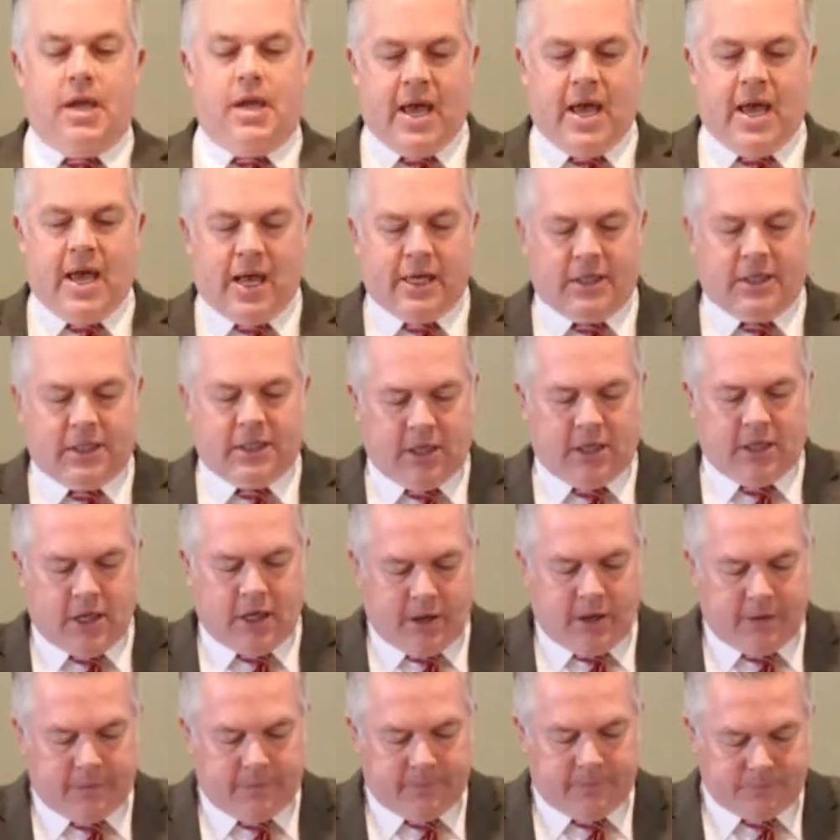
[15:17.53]
And
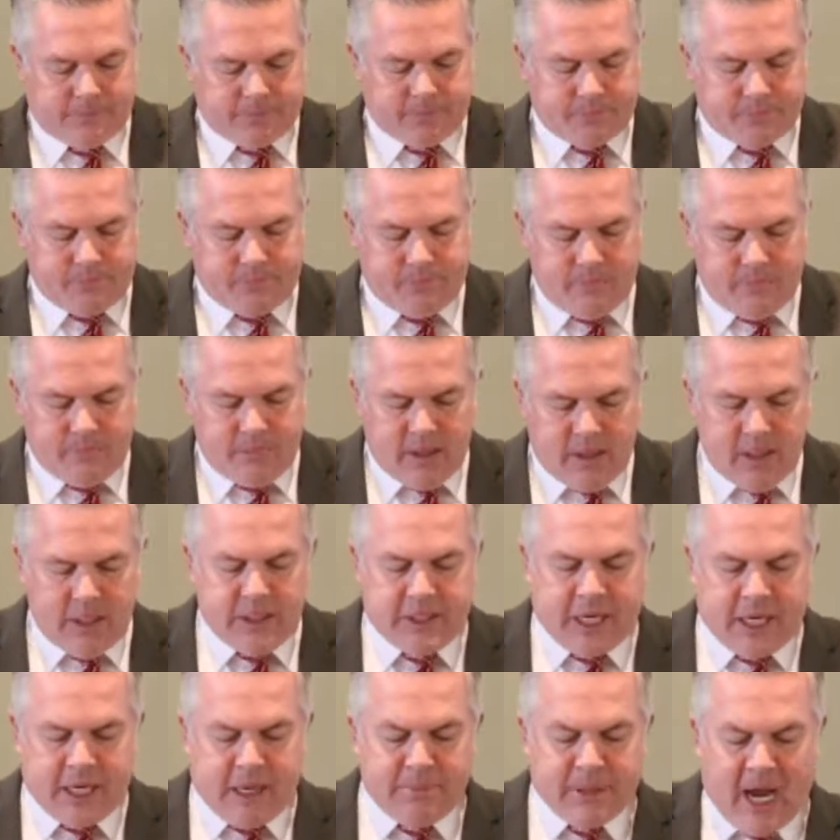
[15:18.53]
so
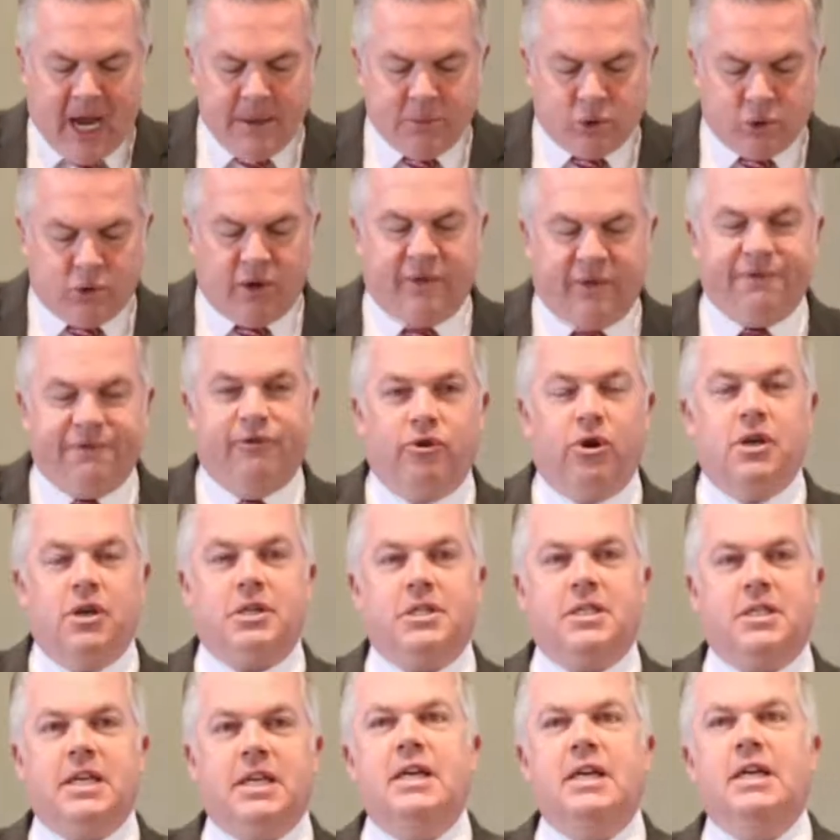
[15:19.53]
sometimes we're
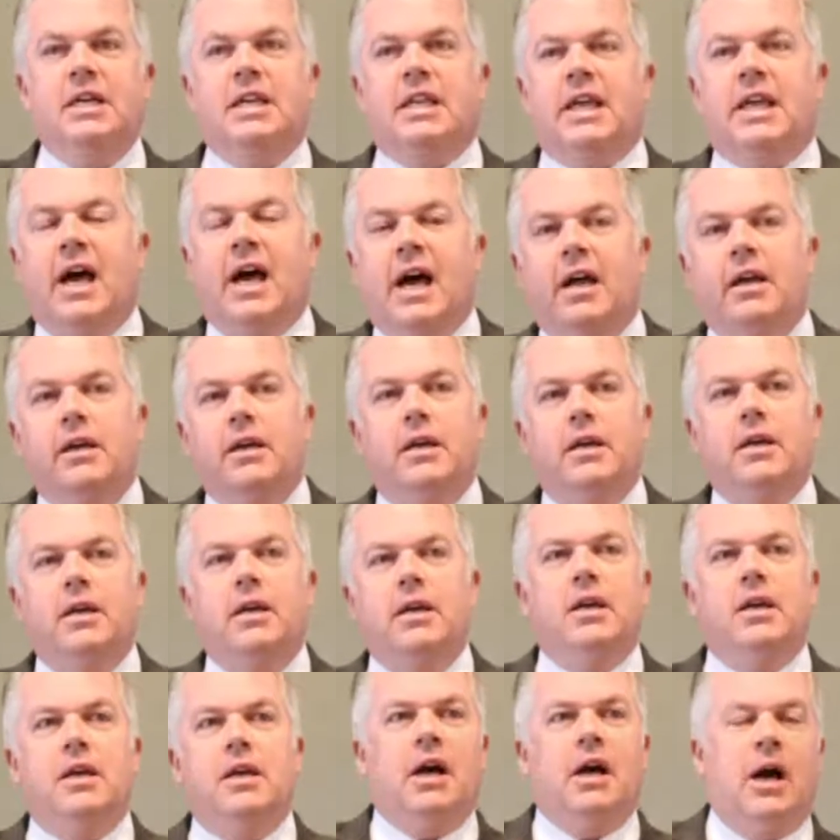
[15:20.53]
forced into that,
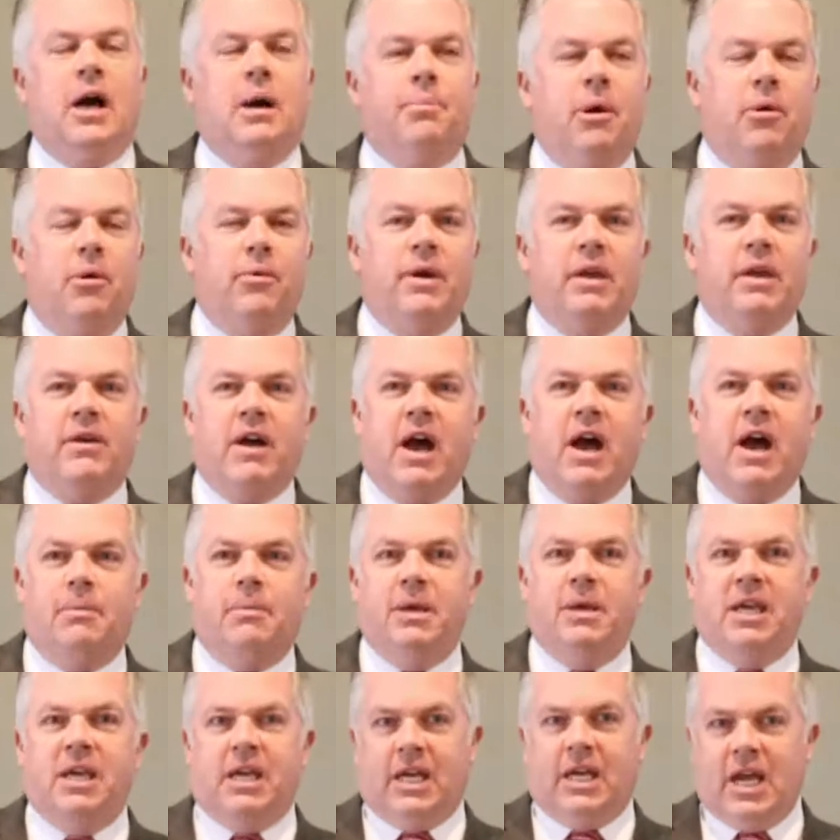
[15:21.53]
uh, but we got
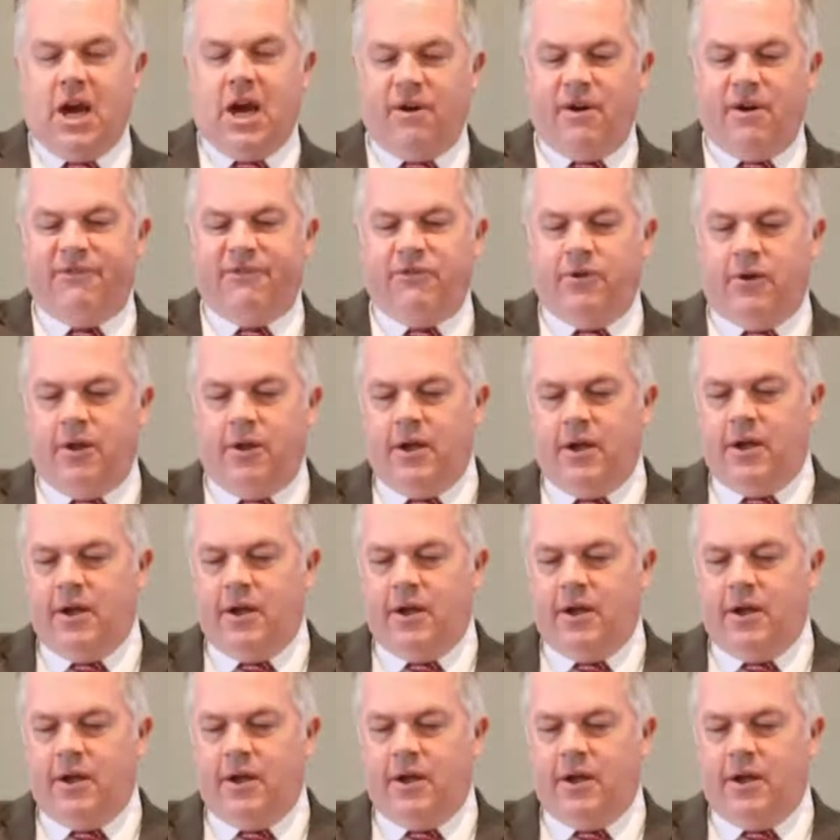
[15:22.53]
to be careful.